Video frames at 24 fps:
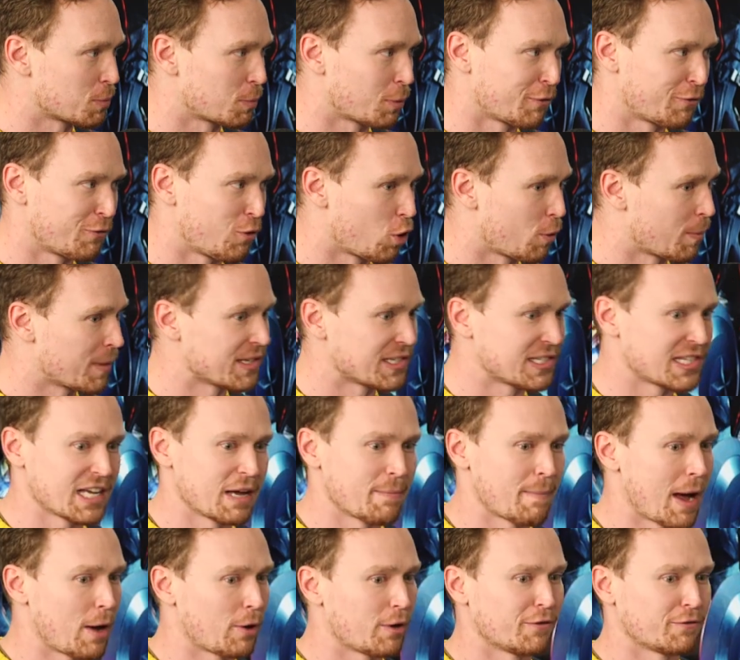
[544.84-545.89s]
performance, the
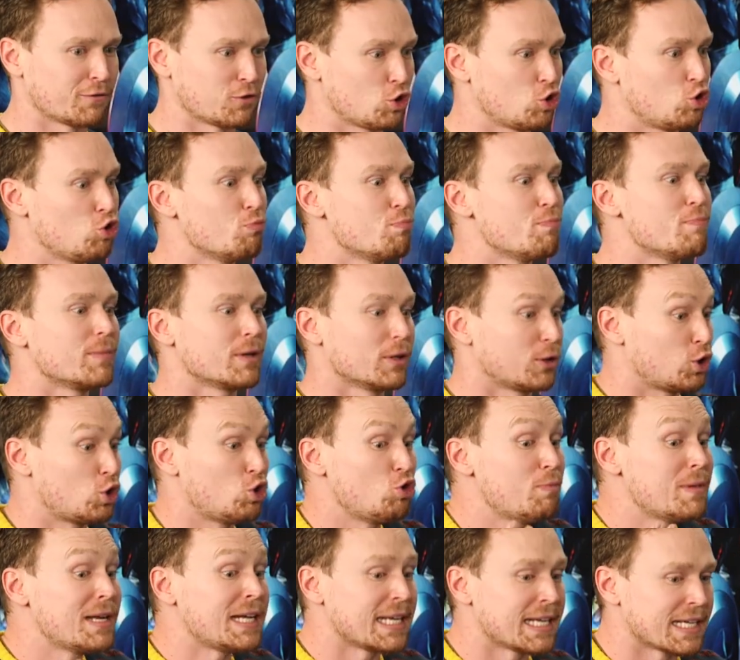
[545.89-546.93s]
amount of hum-
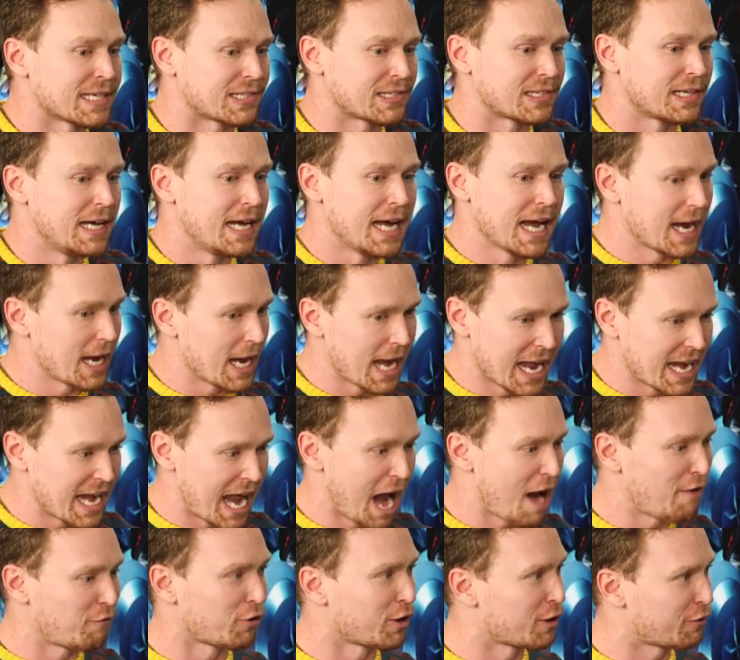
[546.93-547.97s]
humanness in
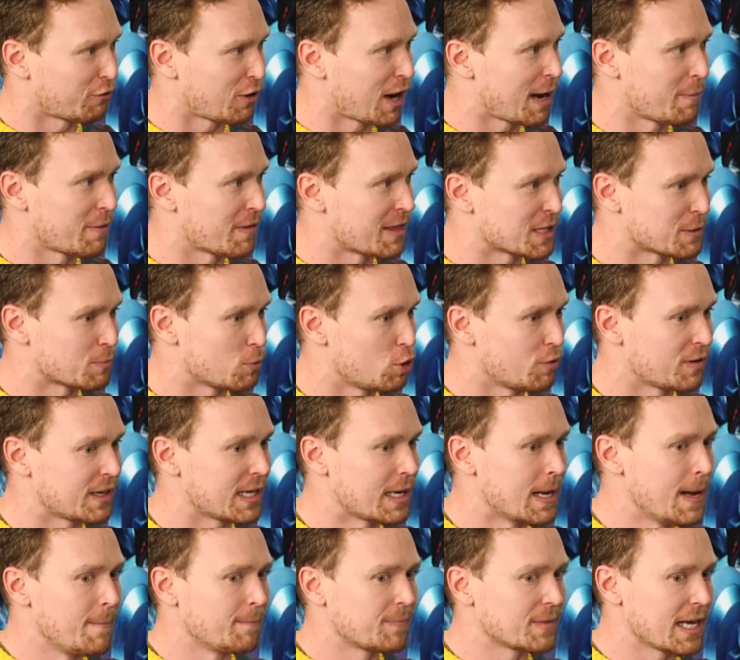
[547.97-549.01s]
every frame of this
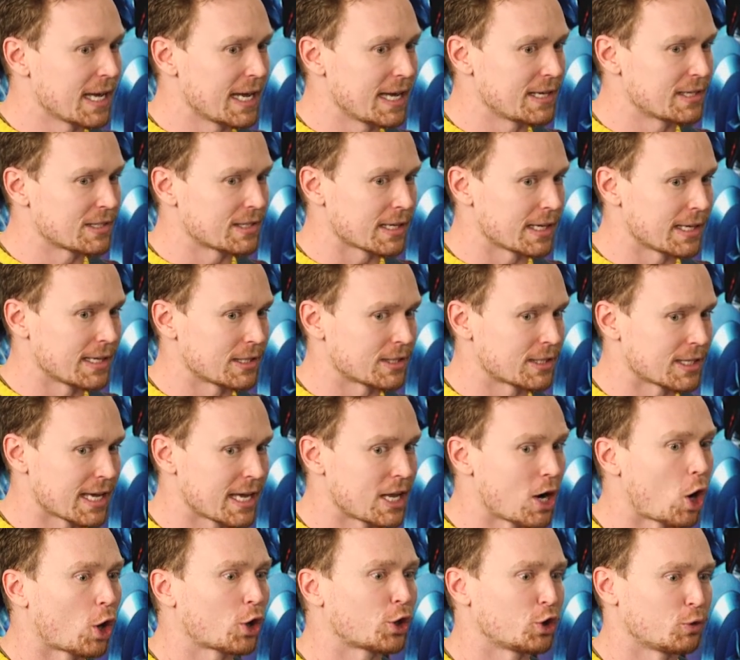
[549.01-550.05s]
movie is is
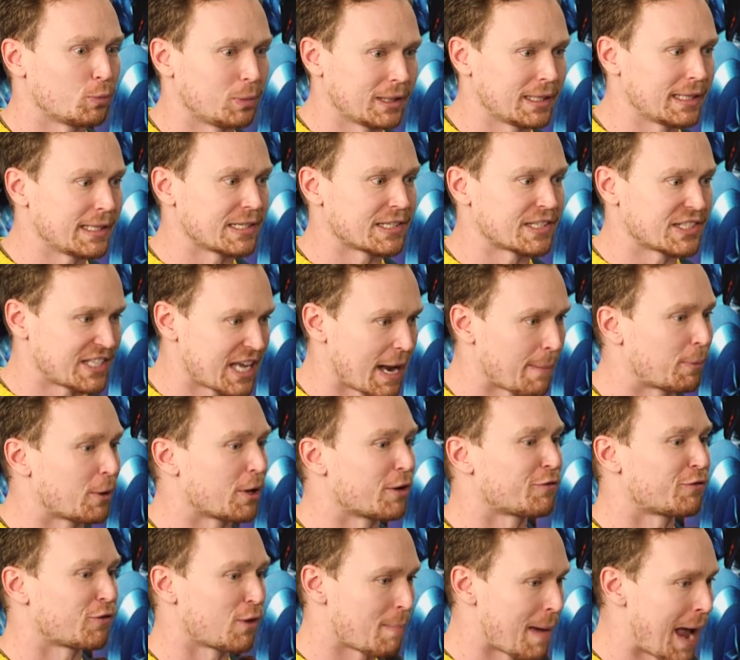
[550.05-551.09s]
inarguably
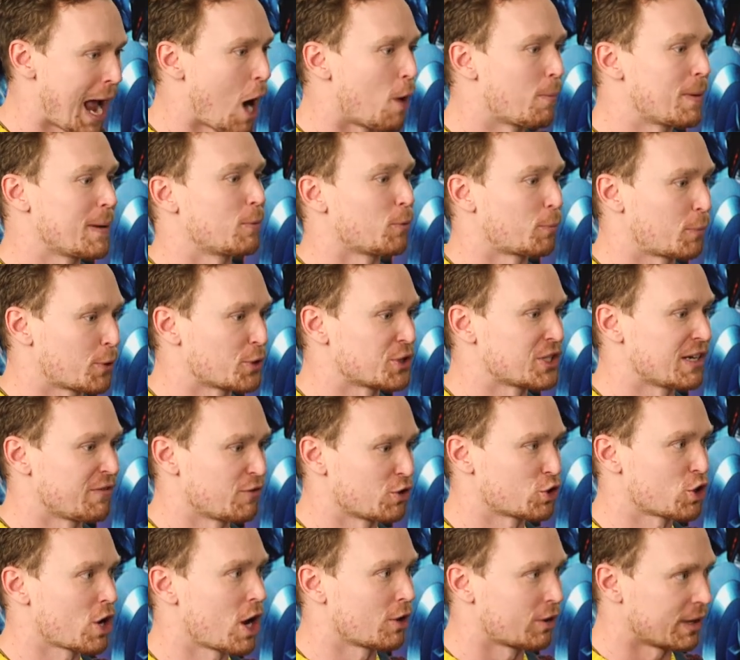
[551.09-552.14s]
separate from how people perceive
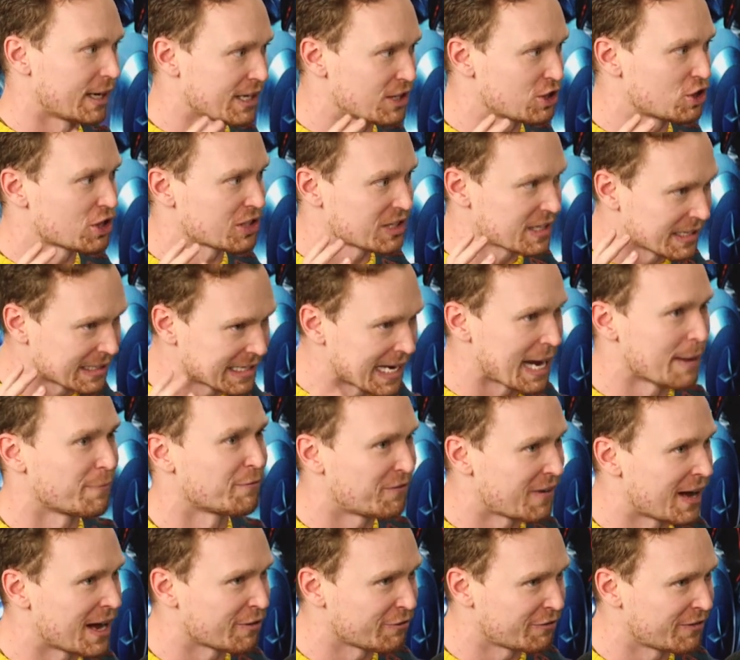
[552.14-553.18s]
the genre. It's just a damn
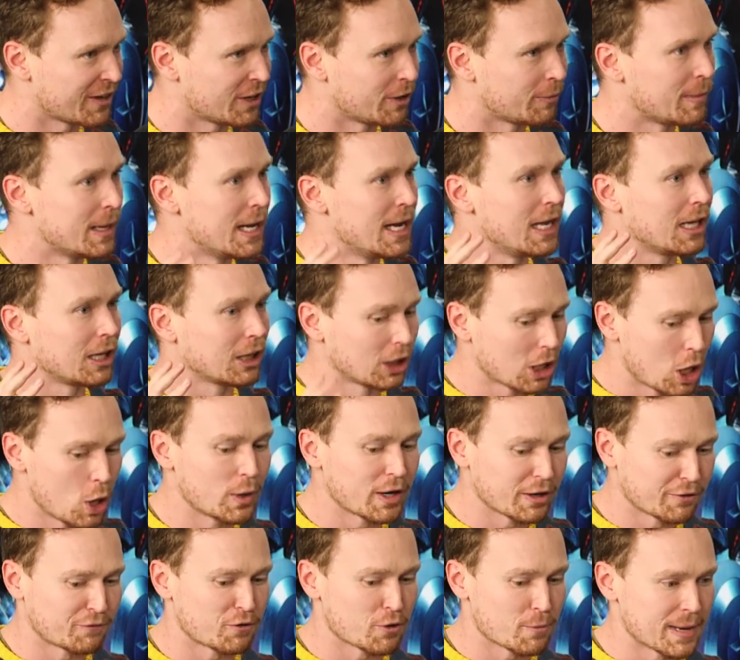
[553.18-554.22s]
fine film.
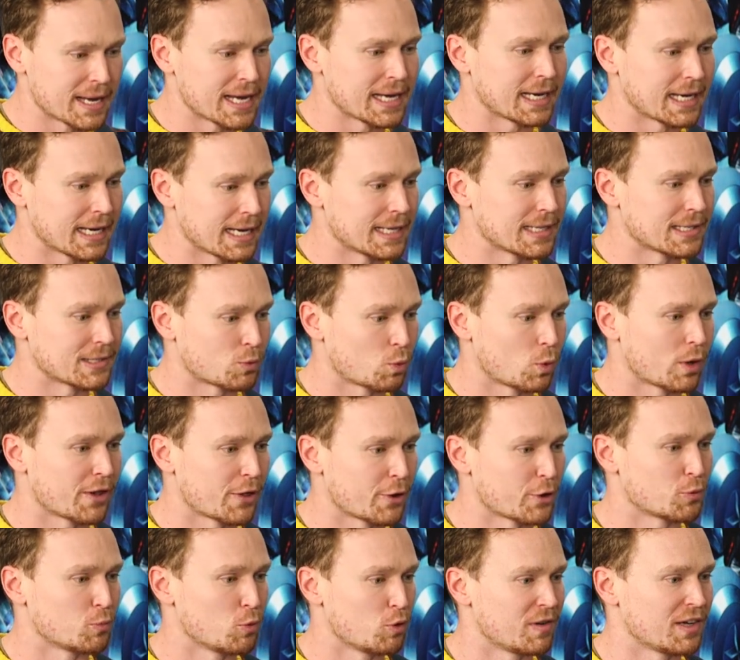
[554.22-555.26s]
Logan for me is one of
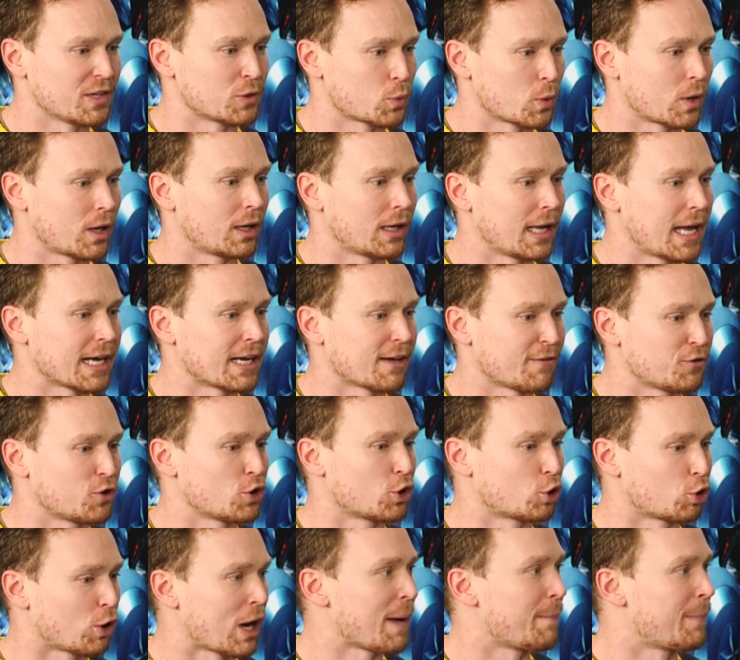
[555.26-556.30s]
those movies where like if
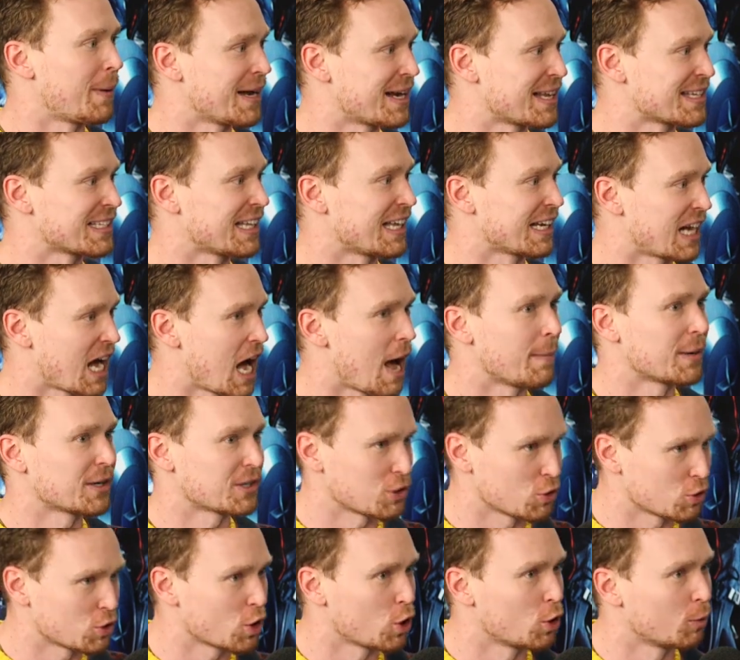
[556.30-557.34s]
your grandpa doesn't like
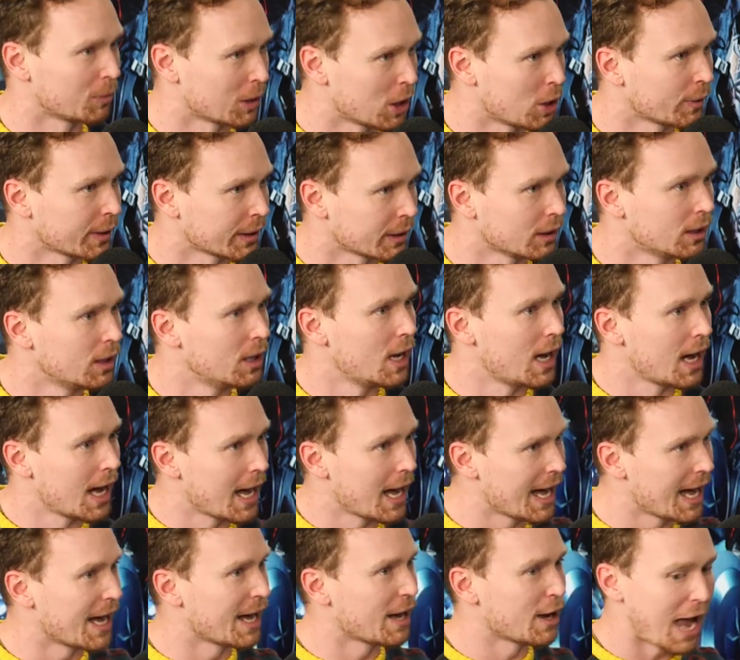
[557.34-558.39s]
comics, you show him Logan. Mm-hmm.
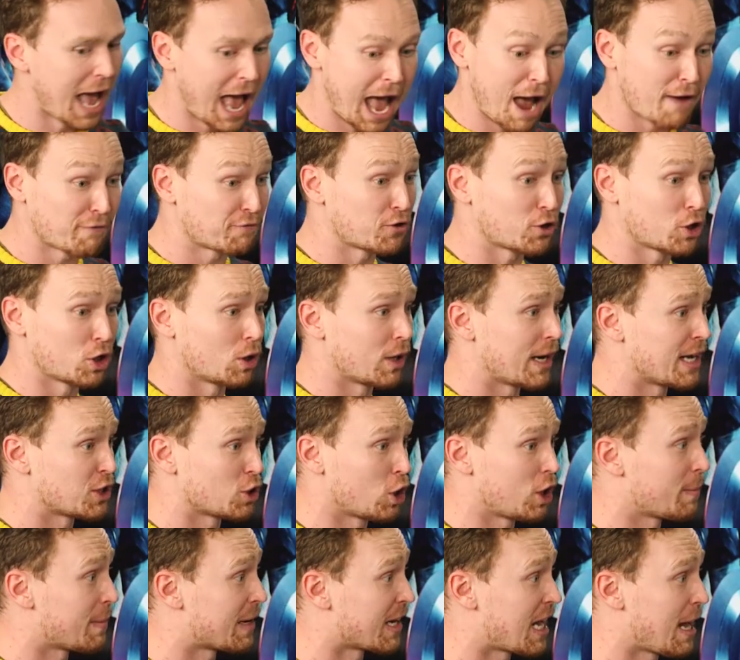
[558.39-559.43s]
Uh, after it's
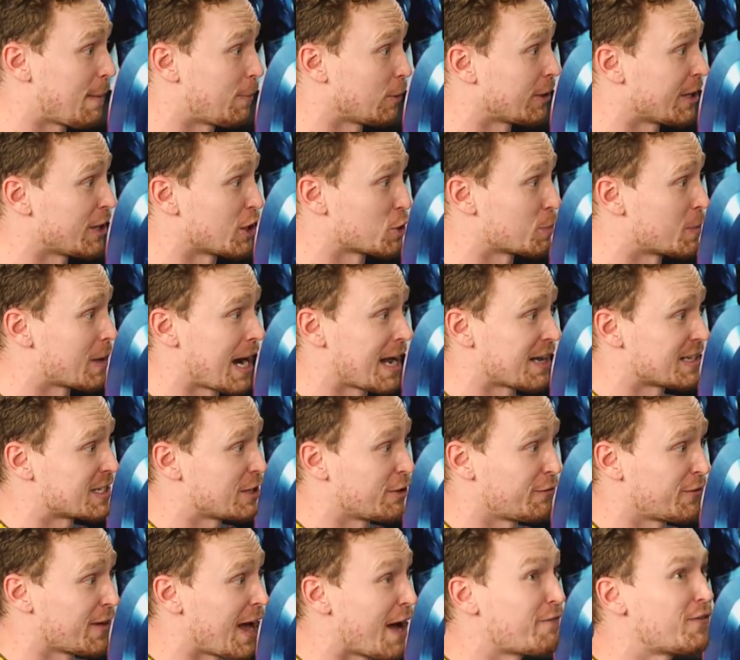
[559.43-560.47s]
only been a couple years, but I
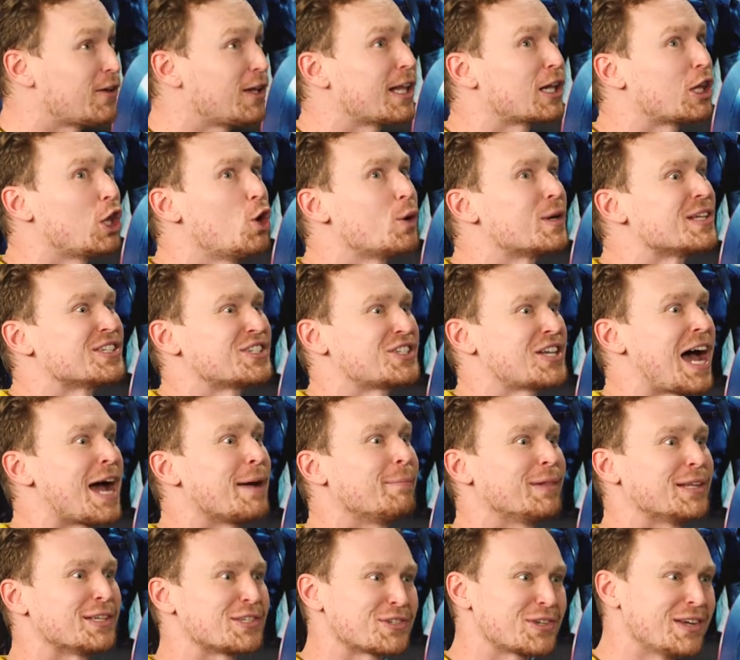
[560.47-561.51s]
still I feel like Logan's
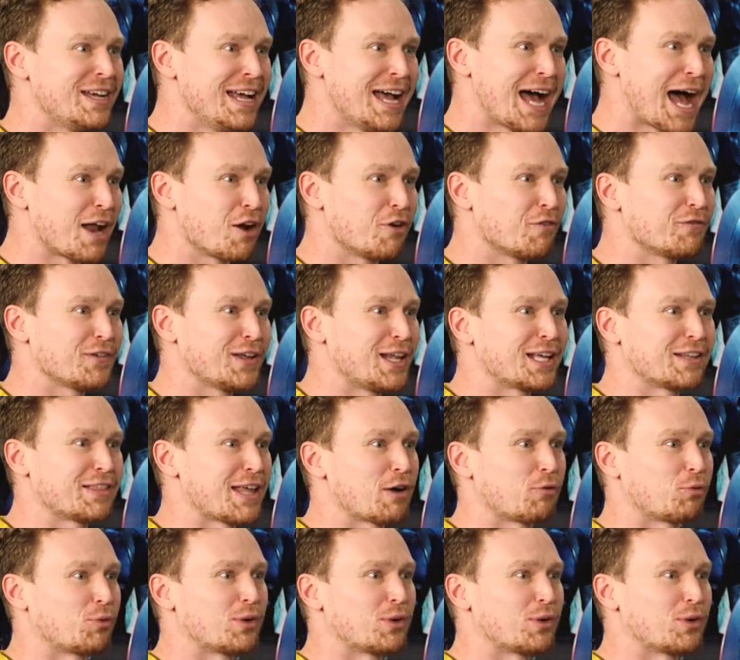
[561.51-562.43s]
timeless. Mm-hmm. I don't mm-hmm. feel like that